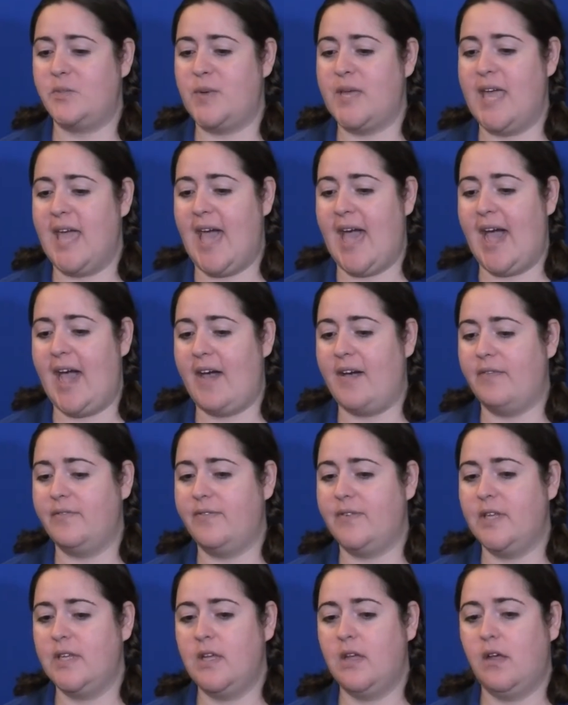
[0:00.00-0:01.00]
we
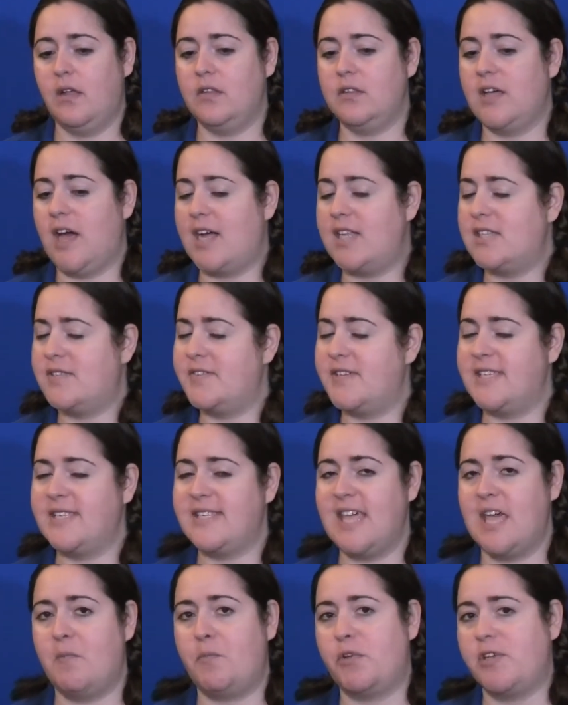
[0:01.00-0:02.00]
have lots of
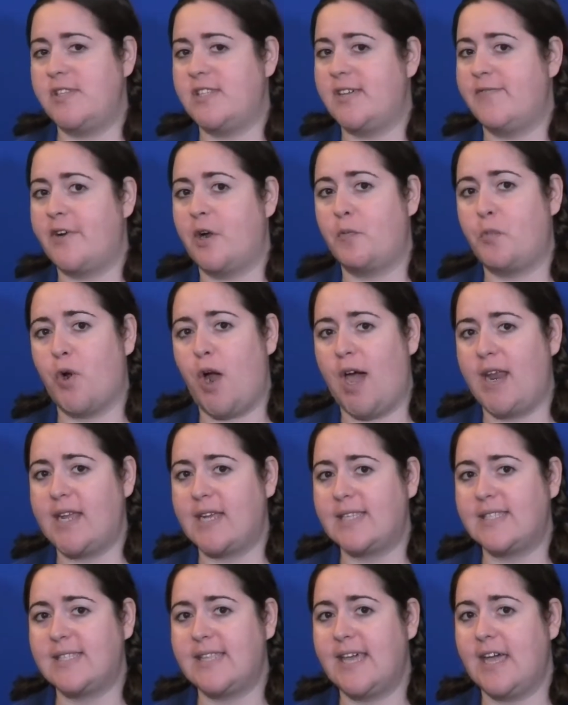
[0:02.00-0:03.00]
examples of our
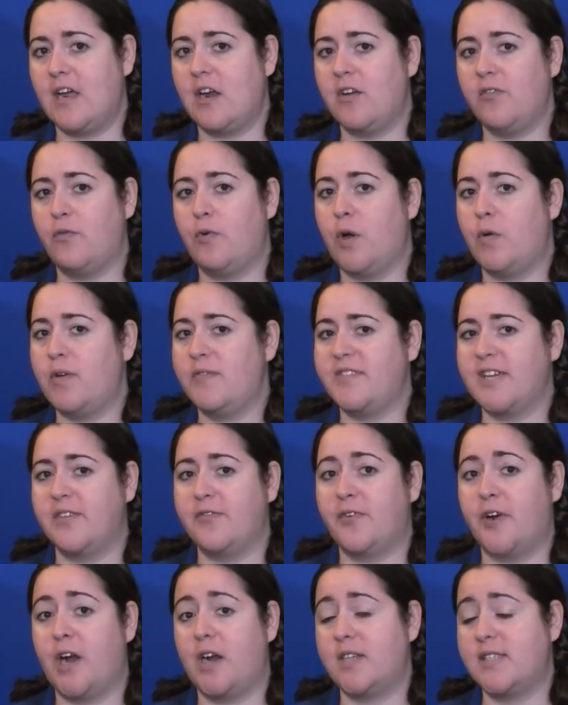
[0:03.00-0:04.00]
products there, of what we've done
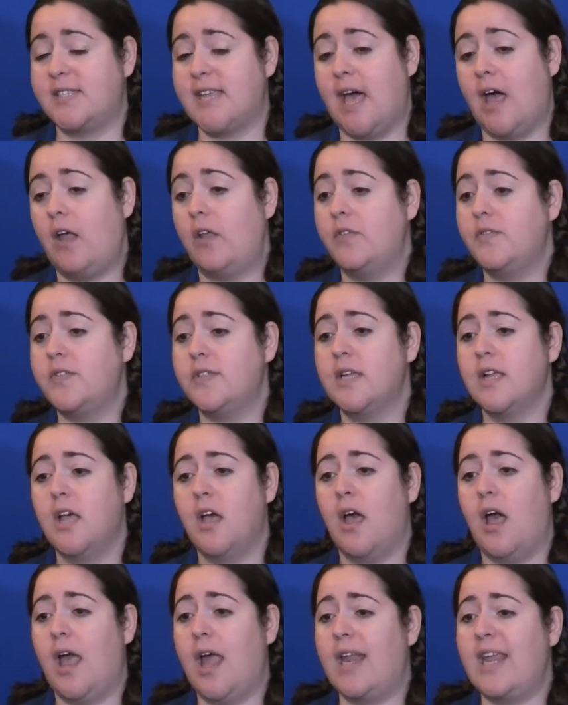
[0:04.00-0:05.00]
for ourselves,
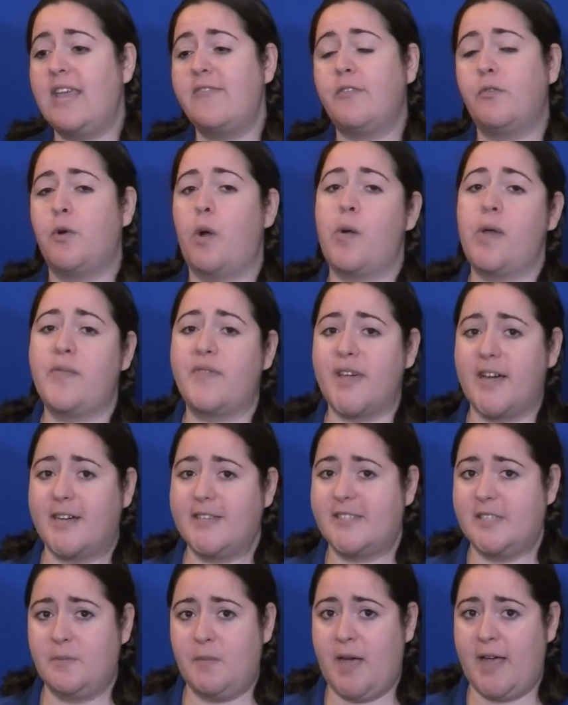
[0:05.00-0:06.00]
and even what we've
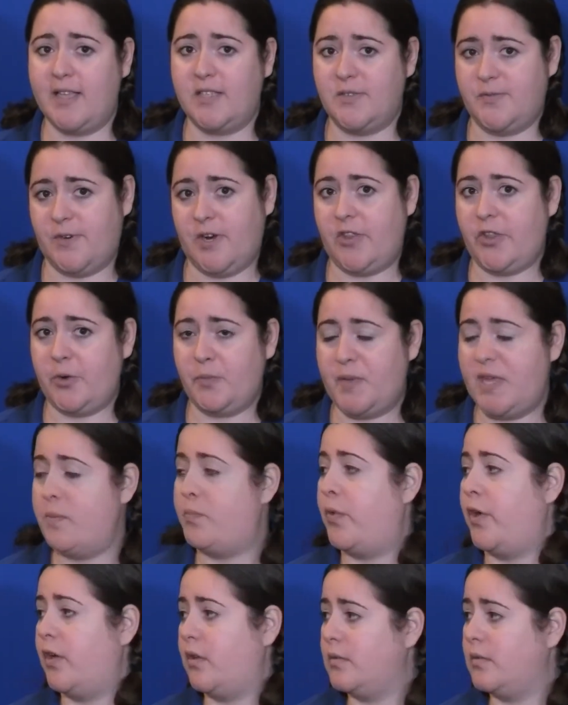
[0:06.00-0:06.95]
customized for other people.